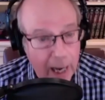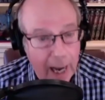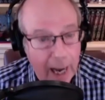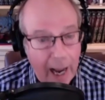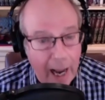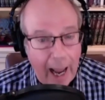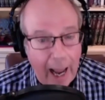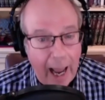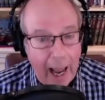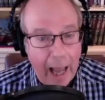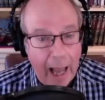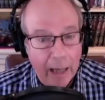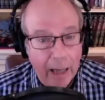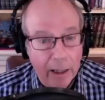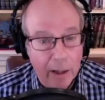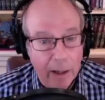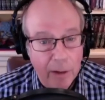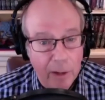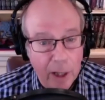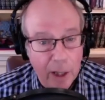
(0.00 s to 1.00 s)
And
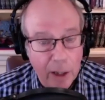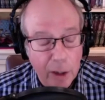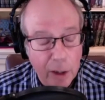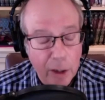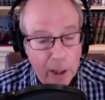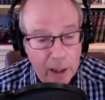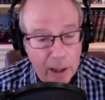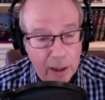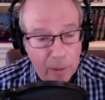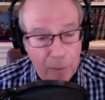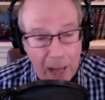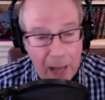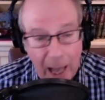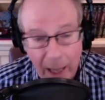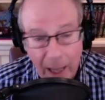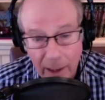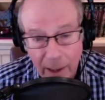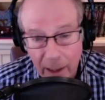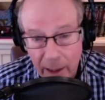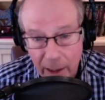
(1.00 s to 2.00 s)
then you get the
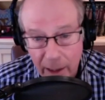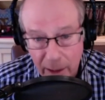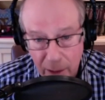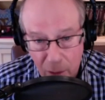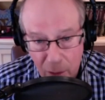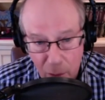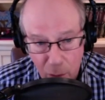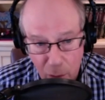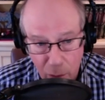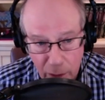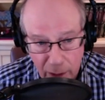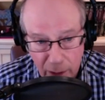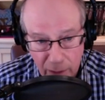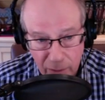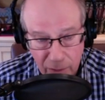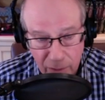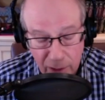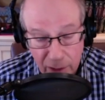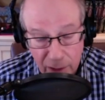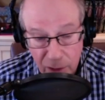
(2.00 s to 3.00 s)
pilot and the holding
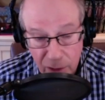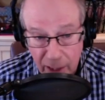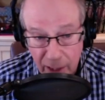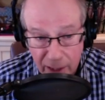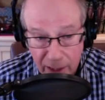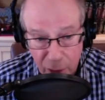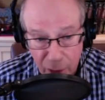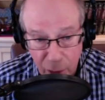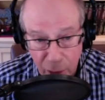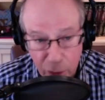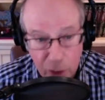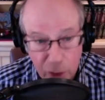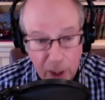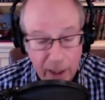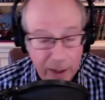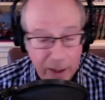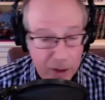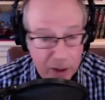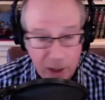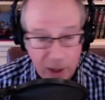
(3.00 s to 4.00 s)
fee. So that's usually
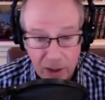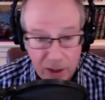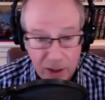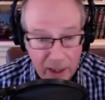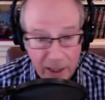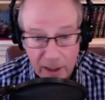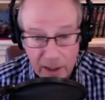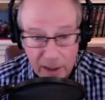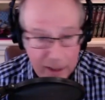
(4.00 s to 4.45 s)
16,